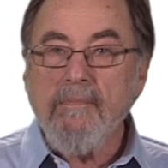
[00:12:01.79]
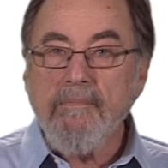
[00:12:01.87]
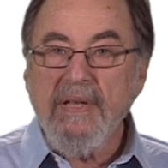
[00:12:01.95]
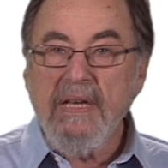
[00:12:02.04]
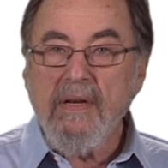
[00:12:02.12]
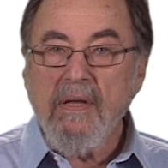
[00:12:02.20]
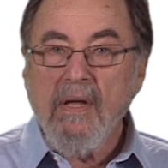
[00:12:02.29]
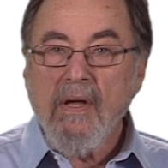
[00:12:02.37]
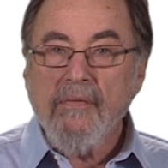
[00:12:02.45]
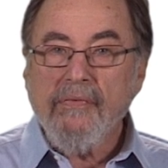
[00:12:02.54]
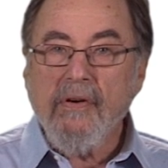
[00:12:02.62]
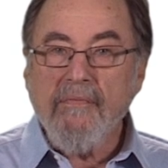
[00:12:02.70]
have been,
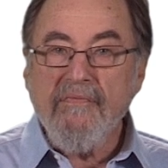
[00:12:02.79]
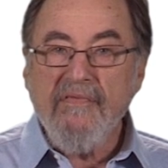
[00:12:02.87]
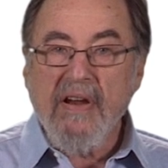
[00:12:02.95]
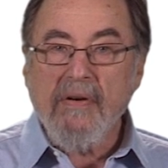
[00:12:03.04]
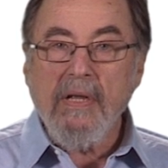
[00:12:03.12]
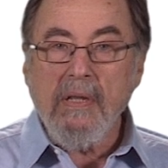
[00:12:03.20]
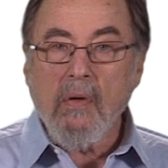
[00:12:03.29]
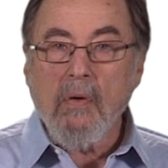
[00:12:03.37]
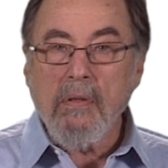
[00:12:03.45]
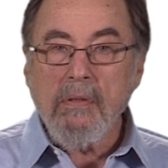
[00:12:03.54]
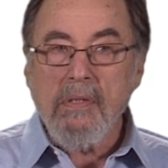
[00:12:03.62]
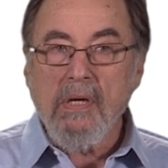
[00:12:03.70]
for a very
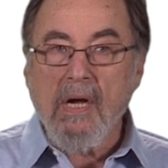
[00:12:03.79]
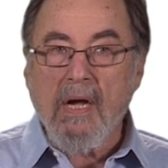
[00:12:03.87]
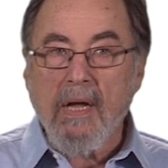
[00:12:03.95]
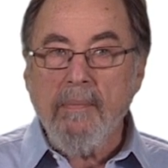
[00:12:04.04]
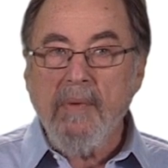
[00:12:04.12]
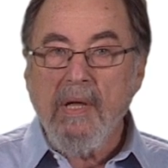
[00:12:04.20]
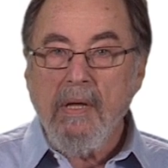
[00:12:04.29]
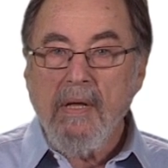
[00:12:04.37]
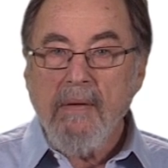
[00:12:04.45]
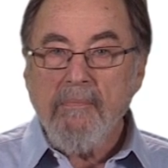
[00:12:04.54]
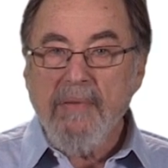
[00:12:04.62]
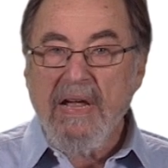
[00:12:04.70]
long time,
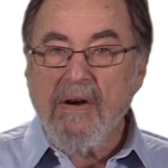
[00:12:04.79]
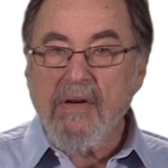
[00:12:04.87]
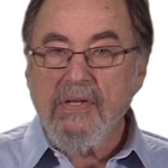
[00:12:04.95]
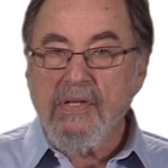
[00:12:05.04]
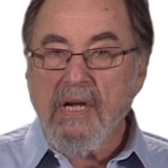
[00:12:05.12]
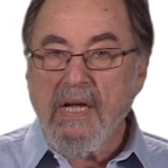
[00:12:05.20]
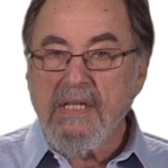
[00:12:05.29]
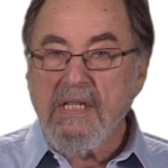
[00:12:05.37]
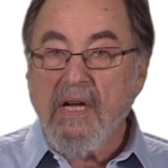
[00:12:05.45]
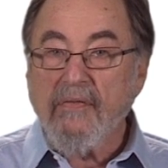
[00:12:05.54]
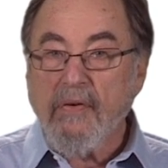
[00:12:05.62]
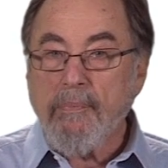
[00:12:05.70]
parasites
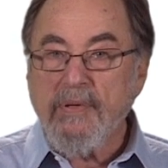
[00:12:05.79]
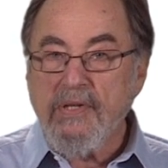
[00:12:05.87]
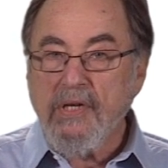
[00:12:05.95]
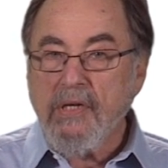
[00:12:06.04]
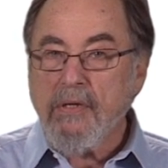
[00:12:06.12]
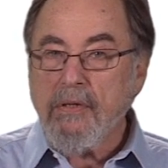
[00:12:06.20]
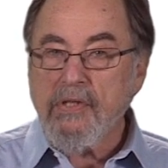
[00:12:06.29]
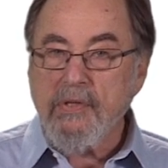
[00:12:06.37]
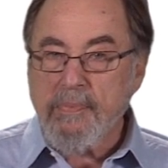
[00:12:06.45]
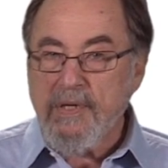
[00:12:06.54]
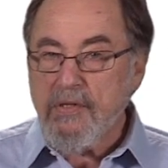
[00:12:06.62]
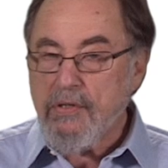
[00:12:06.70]
of a particular
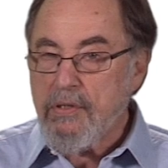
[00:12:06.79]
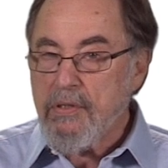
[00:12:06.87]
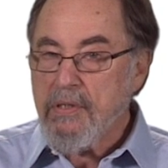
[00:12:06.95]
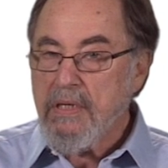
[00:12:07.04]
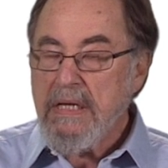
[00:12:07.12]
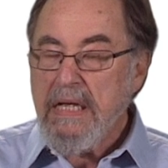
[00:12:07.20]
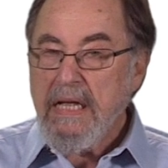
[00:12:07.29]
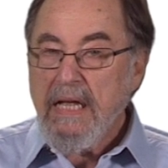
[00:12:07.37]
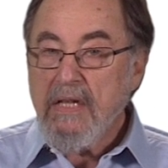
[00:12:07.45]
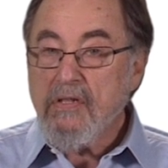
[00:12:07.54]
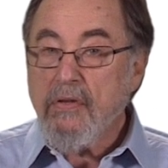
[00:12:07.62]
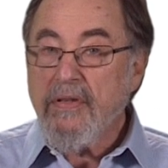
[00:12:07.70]
species.
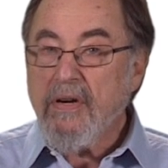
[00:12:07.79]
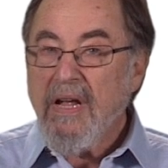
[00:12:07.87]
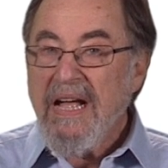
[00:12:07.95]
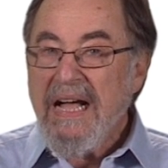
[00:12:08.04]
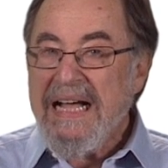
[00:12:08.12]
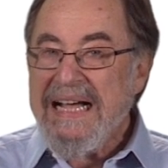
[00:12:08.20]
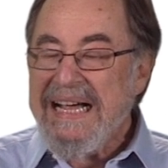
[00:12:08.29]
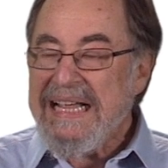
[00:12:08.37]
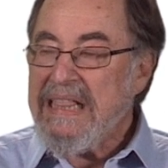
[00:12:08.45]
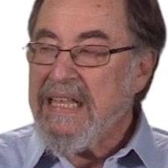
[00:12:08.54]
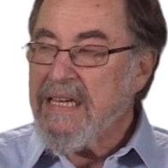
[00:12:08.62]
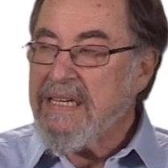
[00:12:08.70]
And so they're
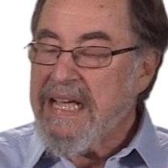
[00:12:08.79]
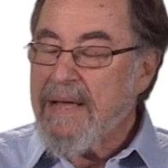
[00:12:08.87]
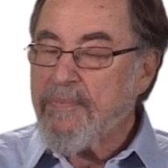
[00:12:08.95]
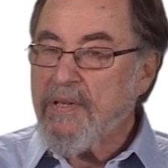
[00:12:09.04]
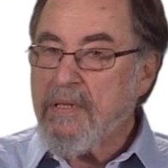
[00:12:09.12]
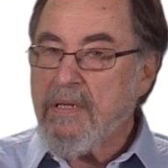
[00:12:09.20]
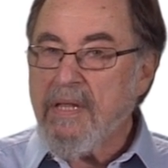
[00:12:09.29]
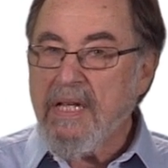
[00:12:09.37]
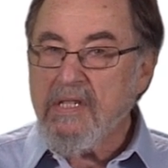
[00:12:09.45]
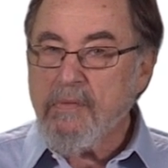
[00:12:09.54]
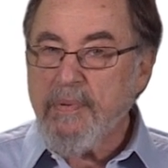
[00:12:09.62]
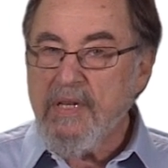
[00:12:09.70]
highly adapted to
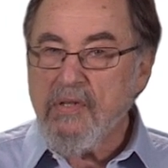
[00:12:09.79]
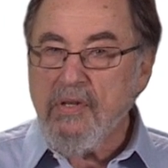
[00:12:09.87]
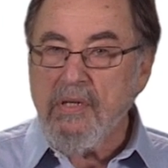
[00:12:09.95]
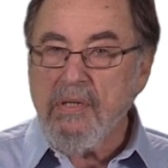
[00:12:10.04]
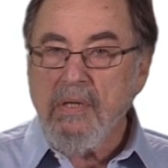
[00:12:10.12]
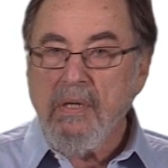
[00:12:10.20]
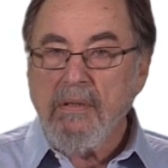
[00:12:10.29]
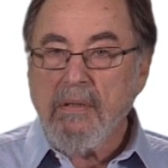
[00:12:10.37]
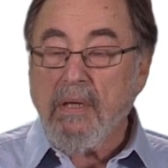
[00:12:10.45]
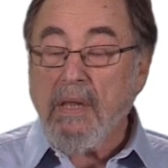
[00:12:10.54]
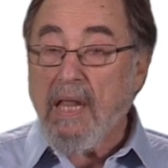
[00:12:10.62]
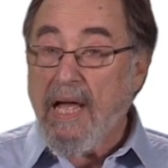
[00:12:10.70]
that species,
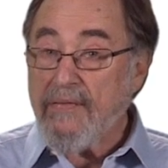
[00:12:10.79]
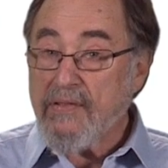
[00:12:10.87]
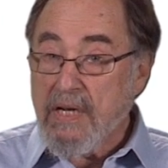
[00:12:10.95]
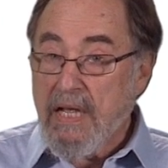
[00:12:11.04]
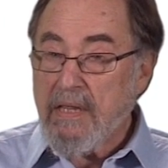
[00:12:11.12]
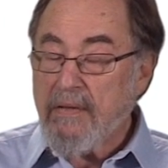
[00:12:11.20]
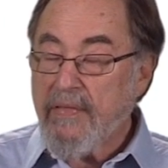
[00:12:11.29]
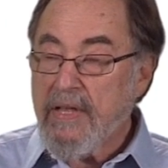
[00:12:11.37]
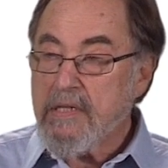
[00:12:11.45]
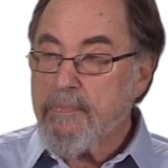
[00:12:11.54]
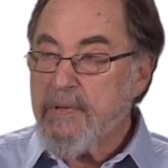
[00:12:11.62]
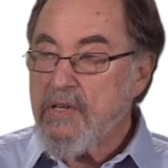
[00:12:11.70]
to the lifestyle of
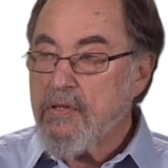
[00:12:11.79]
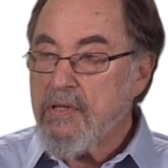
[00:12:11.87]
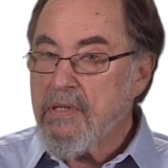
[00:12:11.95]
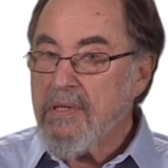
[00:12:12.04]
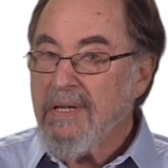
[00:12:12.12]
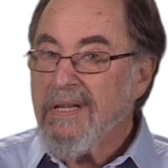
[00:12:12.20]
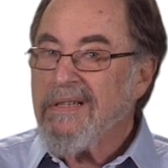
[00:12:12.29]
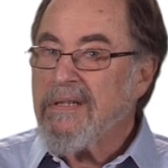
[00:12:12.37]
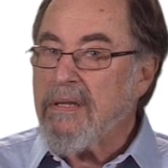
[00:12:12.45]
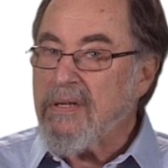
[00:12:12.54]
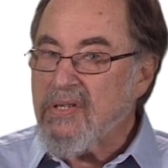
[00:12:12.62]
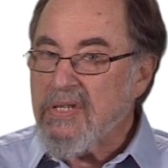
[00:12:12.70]
that species,
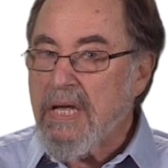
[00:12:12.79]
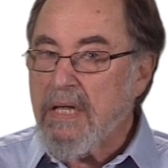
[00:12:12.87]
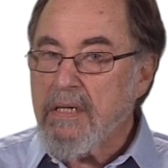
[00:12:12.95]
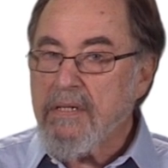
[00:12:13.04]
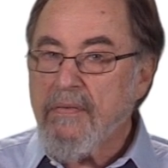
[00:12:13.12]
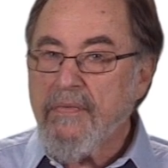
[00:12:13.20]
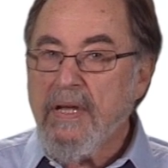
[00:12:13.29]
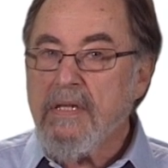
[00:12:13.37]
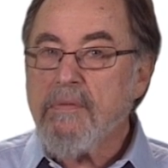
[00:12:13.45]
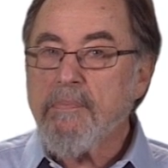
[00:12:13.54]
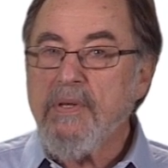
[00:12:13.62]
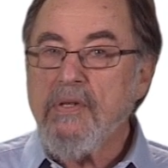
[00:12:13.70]
to the cells of
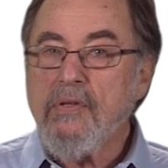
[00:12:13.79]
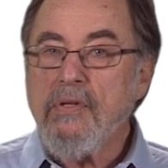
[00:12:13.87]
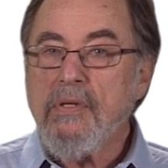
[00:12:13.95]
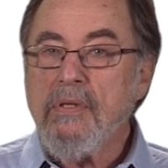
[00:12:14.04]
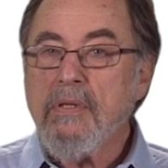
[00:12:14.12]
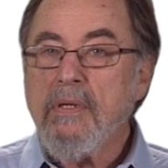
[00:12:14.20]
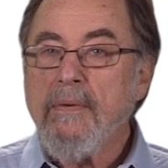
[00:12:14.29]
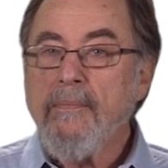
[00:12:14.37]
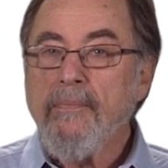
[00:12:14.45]
that species.